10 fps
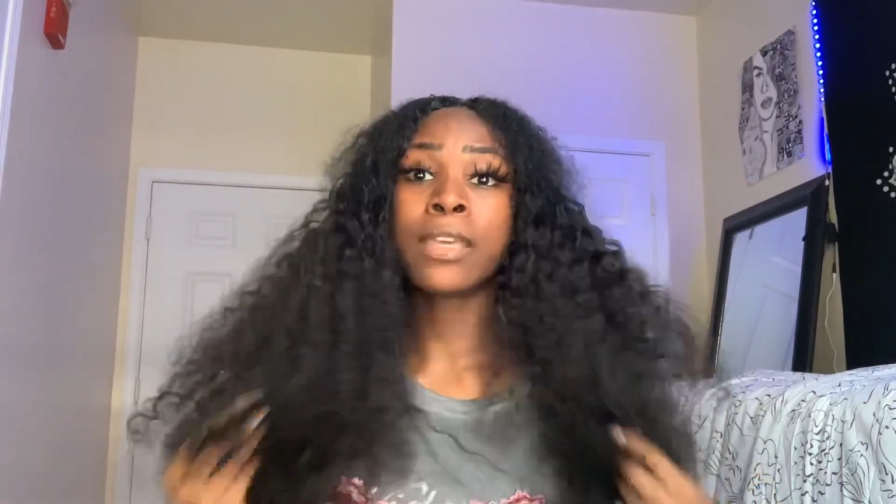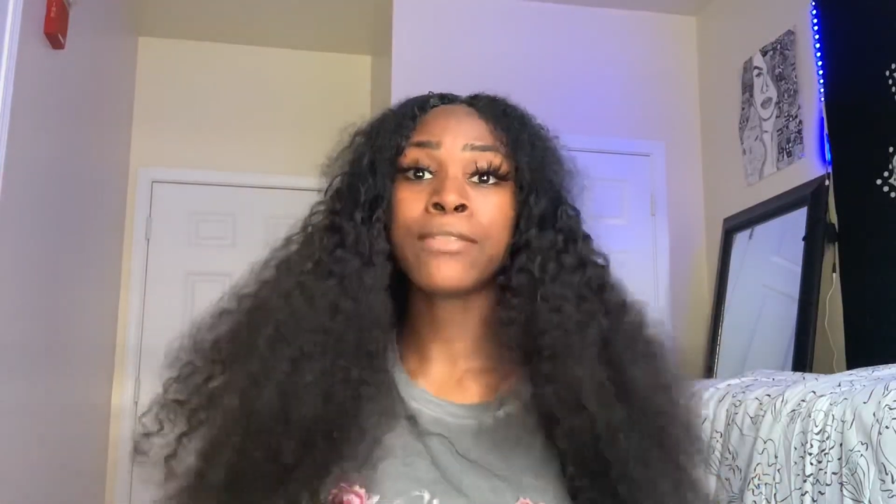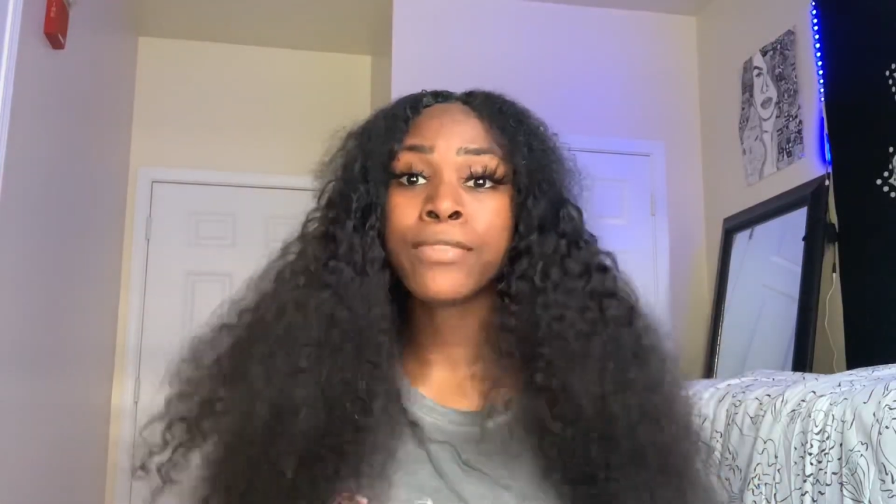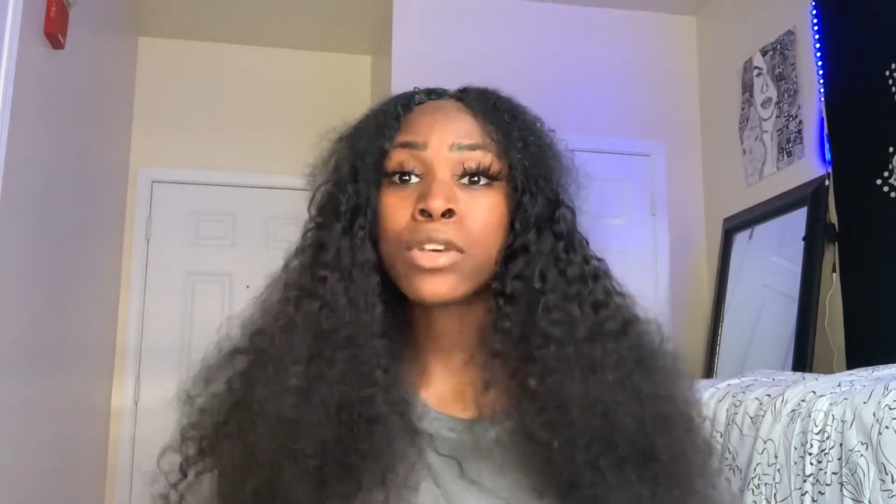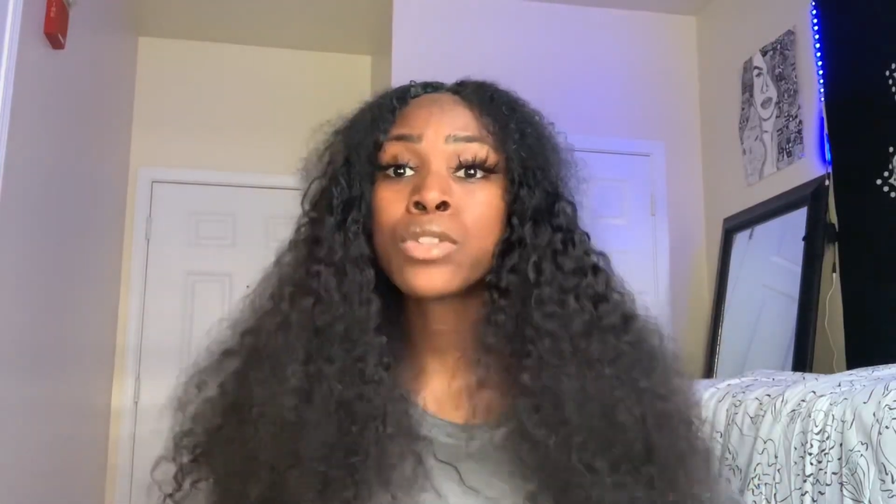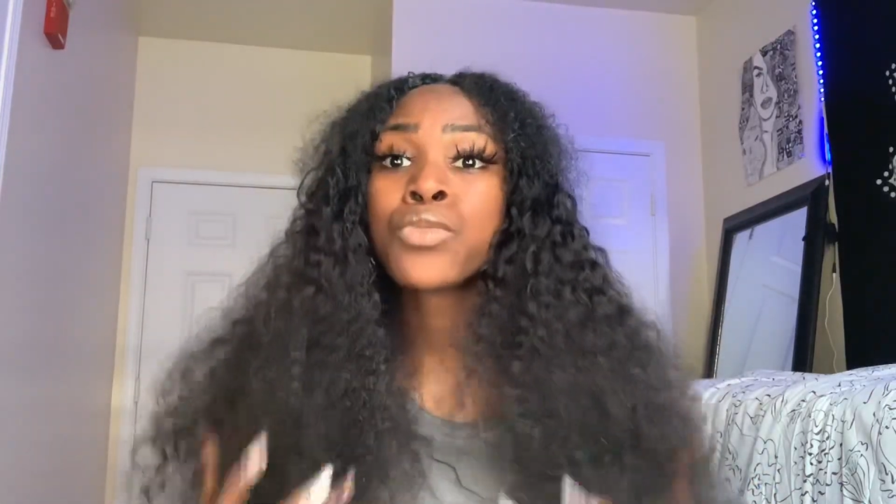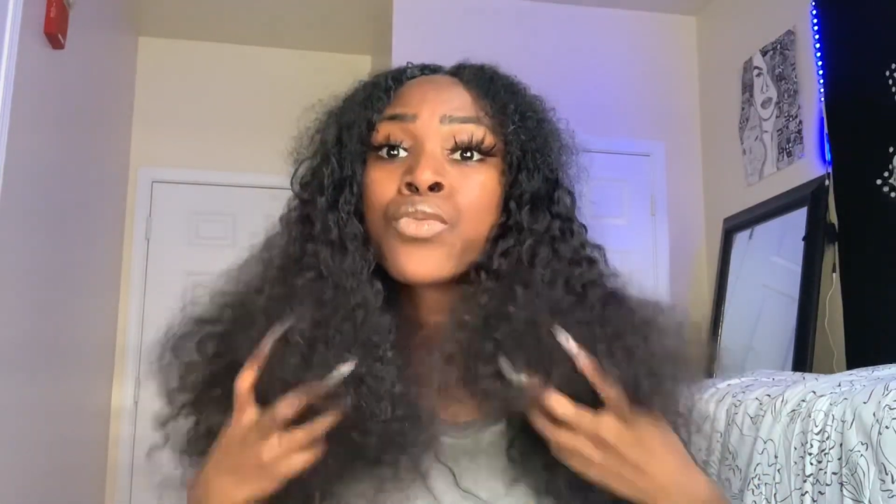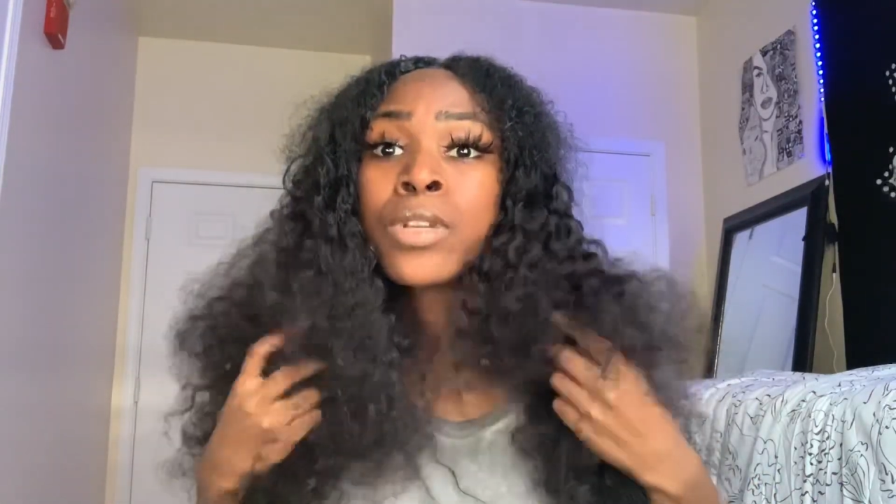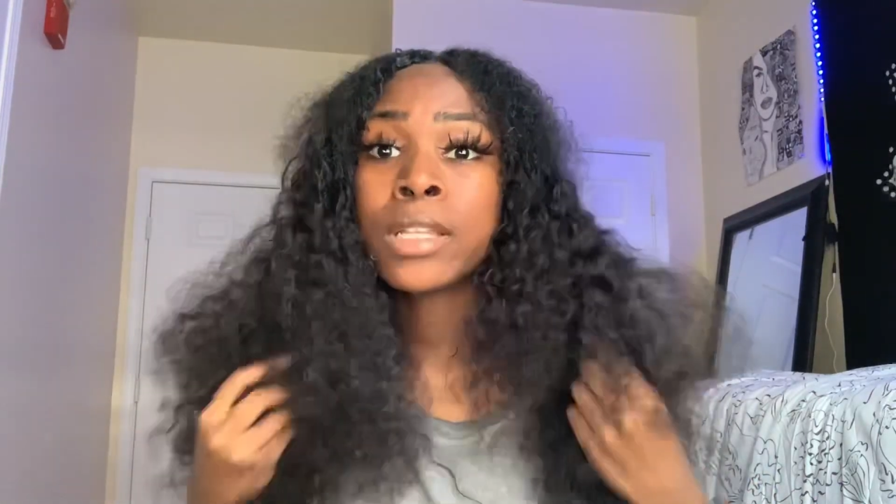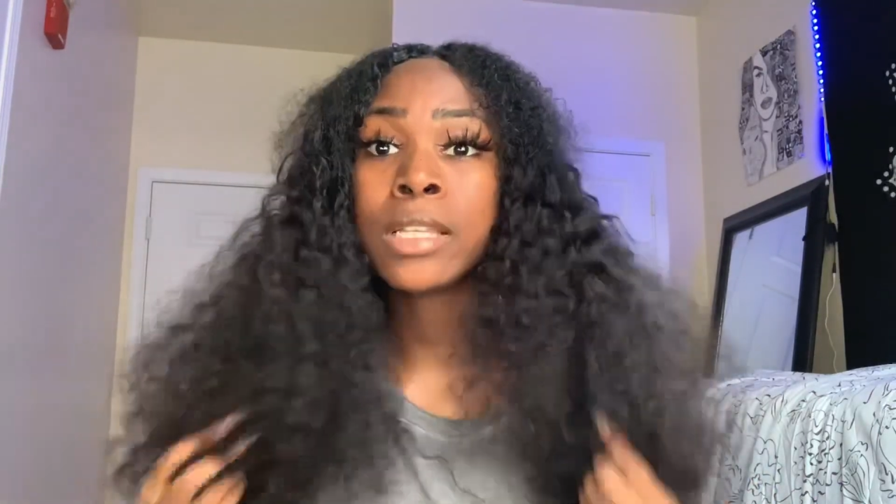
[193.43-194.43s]
it feels
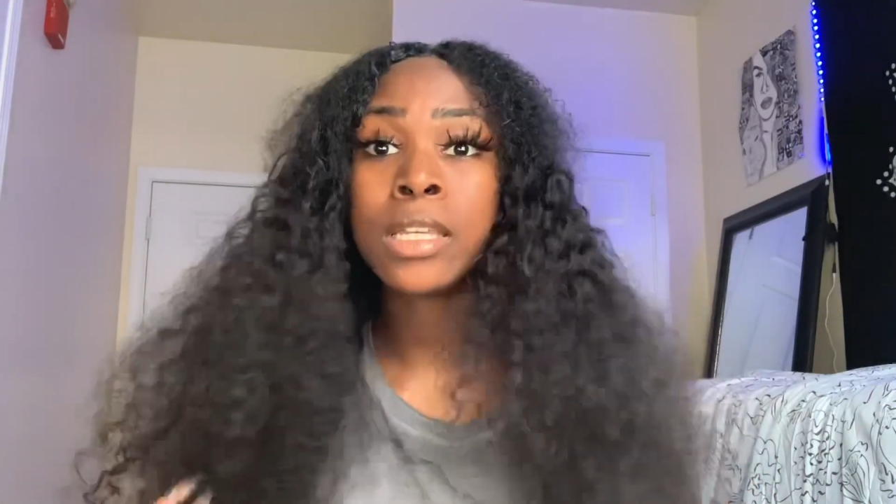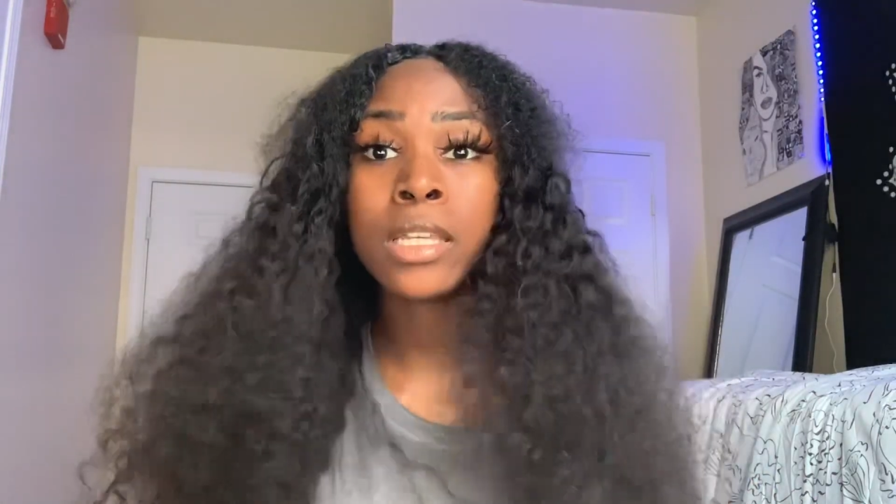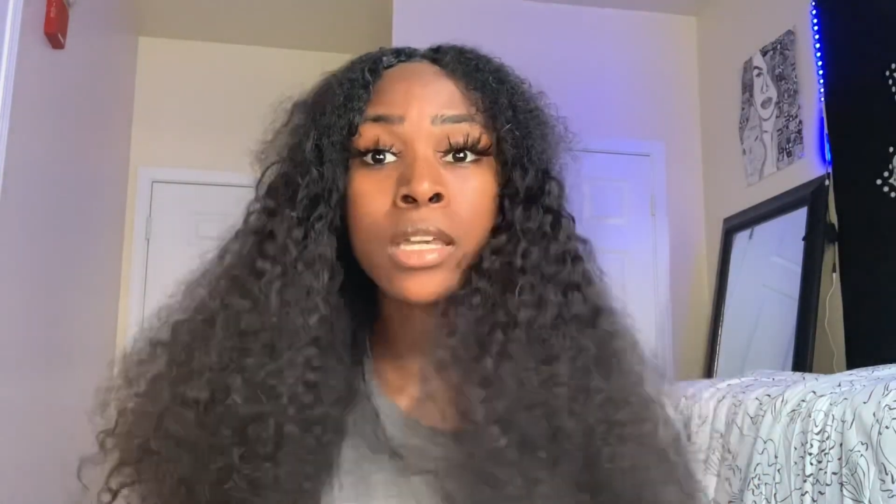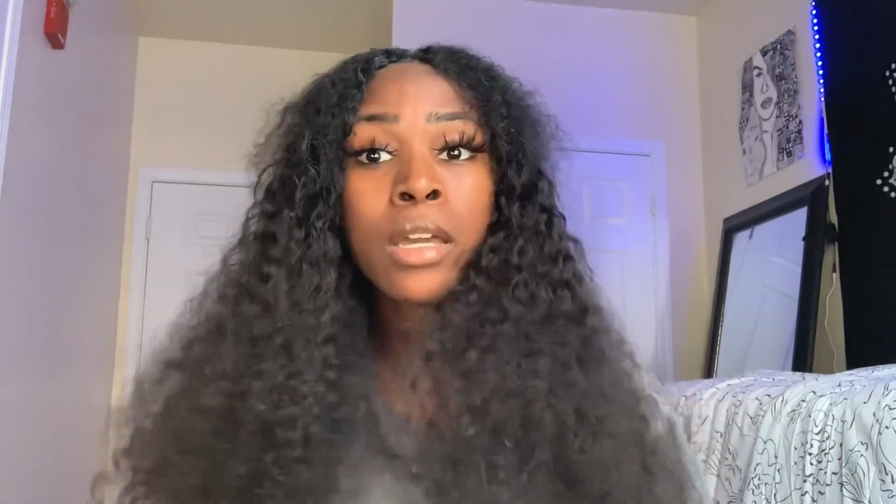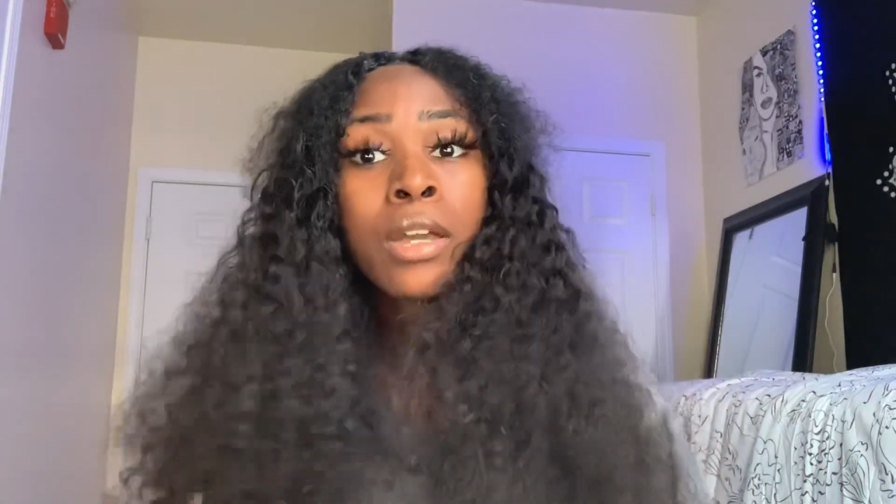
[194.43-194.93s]
really,